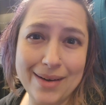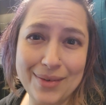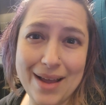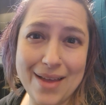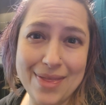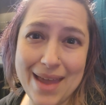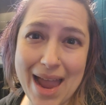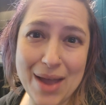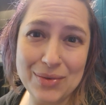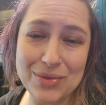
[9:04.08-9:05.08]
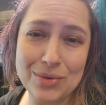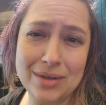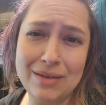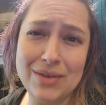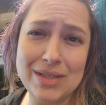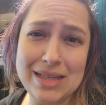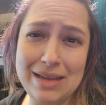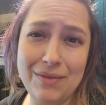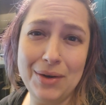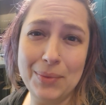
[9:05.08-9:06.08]
it around the house or give it to
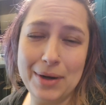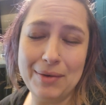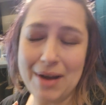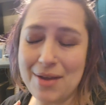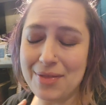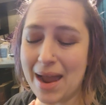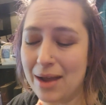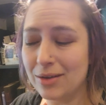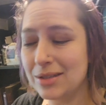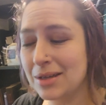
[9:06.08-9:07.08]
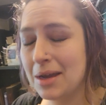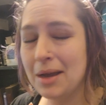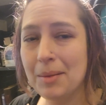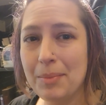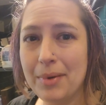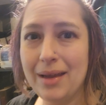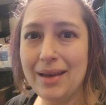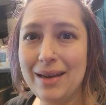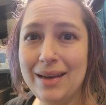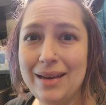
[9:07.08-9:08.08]
Evie to wear around the house.
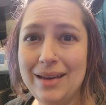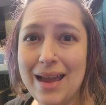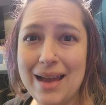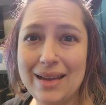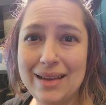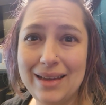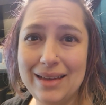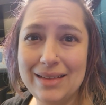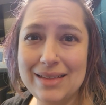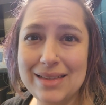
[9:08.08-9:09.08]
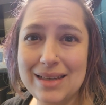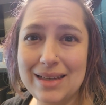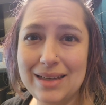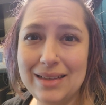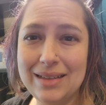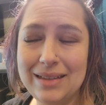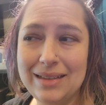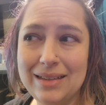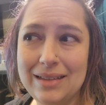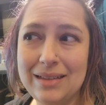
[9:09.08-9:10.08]
But yeah, it's
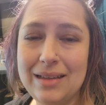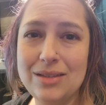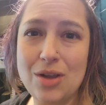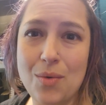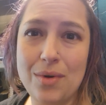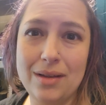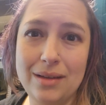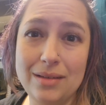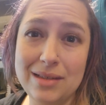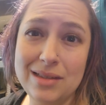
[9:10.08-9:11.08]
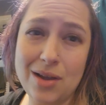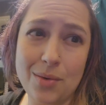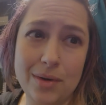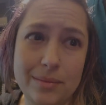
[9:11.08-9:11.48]
going, at least it's going.